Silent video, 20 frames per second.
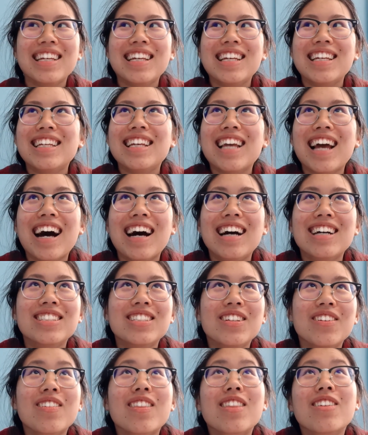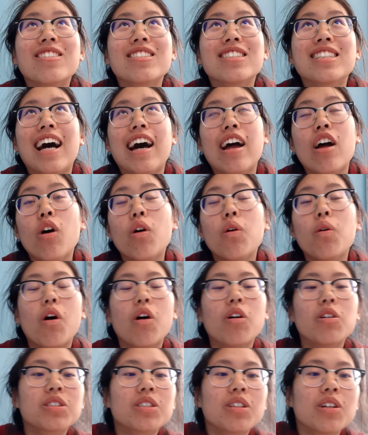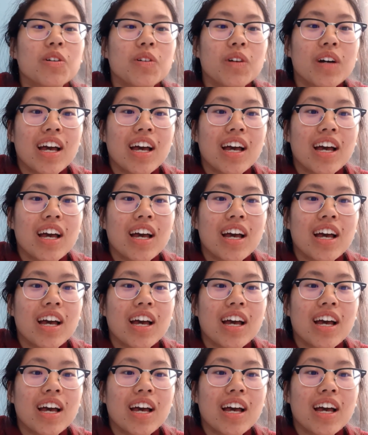Yeah, so there's that. Oh, also,